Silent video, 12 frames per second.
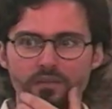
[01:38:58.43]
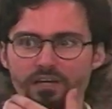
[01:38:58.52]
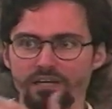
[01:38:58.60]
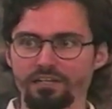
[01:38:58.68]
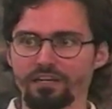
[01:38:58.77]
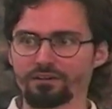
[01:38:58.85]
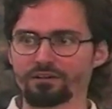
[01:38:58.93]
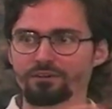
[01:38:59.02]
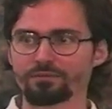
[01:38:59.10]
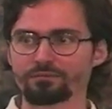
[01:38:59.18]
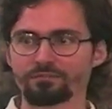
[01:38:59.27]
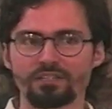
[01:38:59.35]
Any
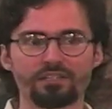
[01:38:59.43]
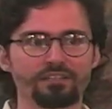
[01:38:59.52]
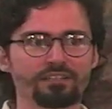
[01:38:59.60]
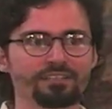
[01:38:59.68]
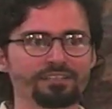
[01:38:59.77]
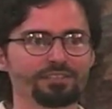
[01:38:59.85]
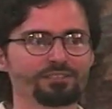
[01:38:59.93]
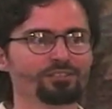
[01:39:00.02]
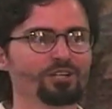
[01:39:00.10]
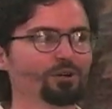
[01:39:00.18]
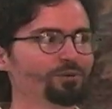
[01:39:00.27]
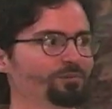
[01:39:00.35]
other?
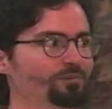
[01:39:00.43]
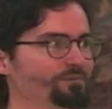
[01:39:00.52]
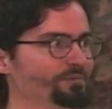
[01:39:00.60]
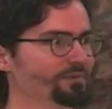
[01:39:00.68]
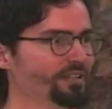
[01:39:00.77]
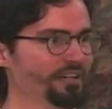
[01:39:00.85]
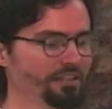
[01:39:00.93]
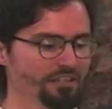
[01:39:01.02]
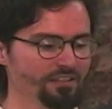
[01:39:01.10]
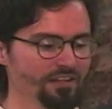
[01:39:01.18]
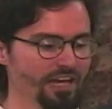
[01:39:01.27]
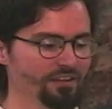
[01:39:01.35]
So I
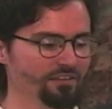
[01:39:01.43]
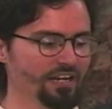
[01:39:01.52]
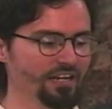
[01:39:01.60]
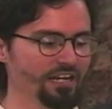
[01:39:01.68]
think that, that